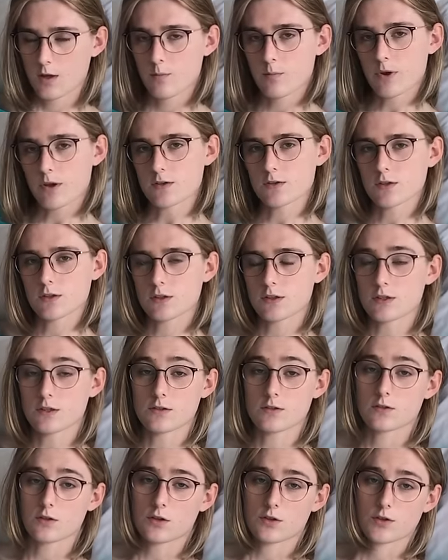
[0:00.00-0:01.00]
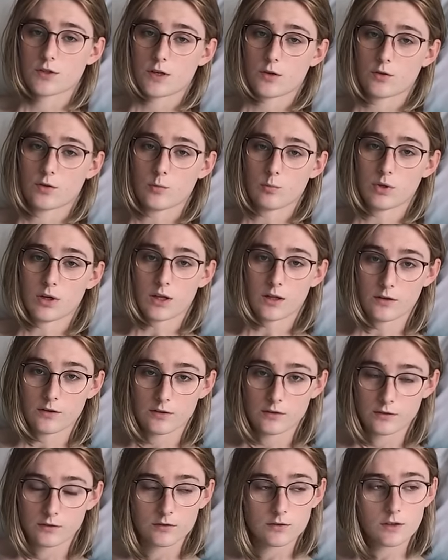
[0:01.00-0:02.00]
basically it sucks out the blood
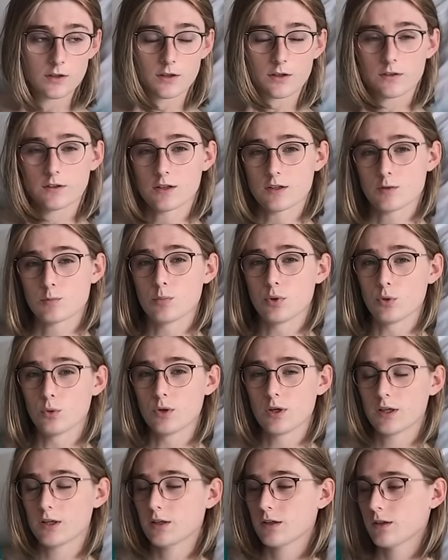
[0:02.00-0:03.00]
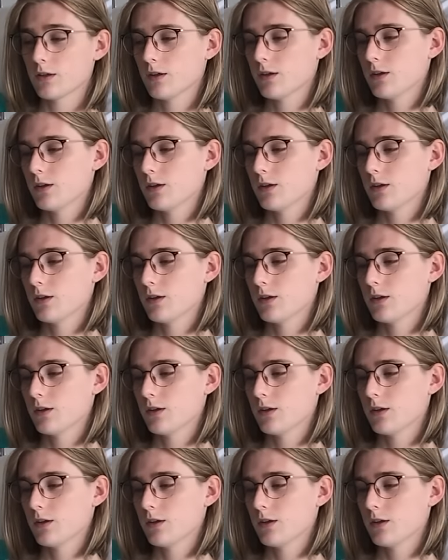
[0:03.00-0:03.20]
that's pooling.